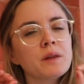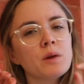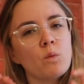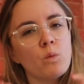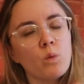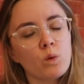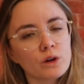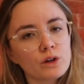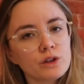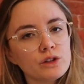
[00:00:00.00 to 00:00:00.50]

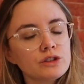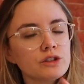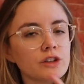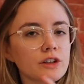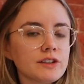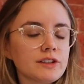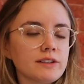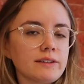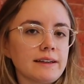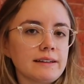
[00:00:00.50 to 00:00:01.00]
words
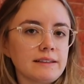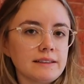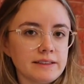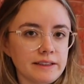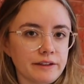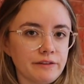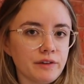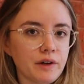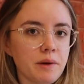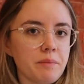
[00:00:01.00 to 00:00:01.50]
are slightly
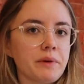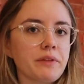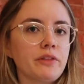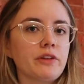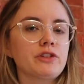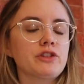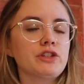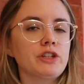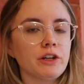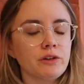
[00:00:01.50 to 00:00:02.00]
different, but
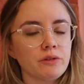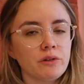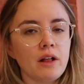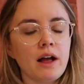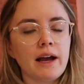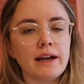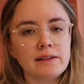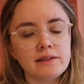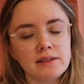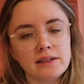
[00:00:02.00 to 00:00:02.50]
the general
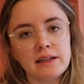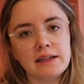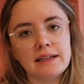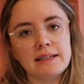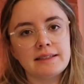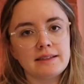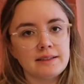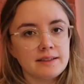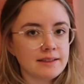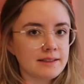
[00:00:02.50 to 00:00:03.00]
idea
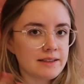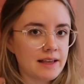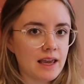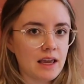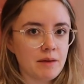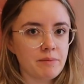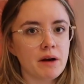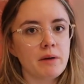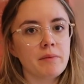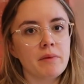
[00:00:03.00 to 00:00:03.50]
is the
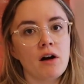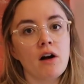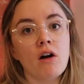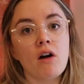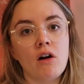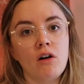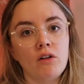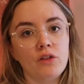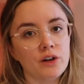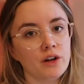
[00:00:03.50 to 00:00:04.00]
same among
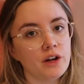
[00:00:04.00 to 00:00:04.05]
all the